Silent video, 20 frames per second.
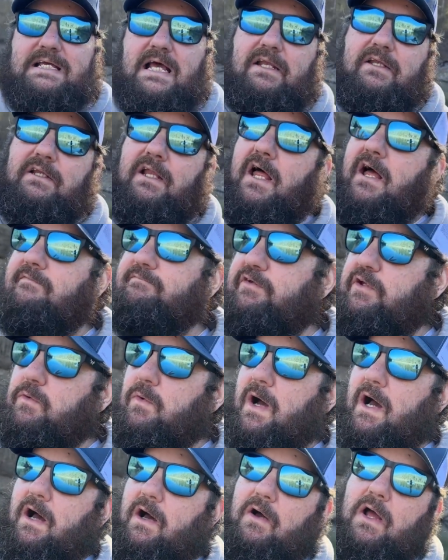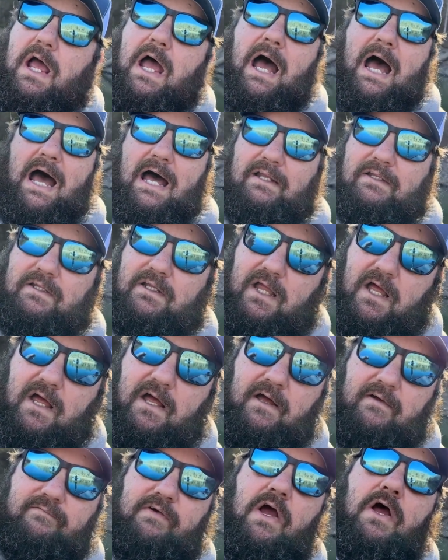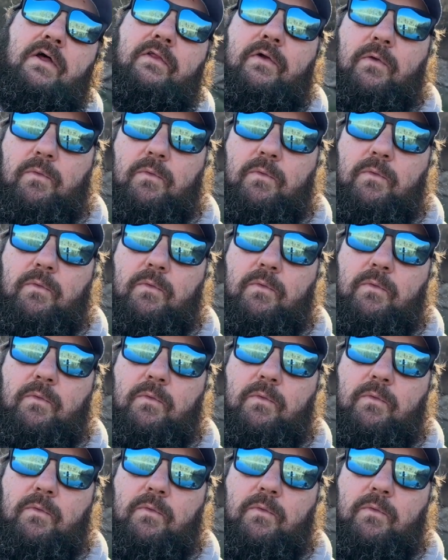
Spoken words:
I love you all. I love the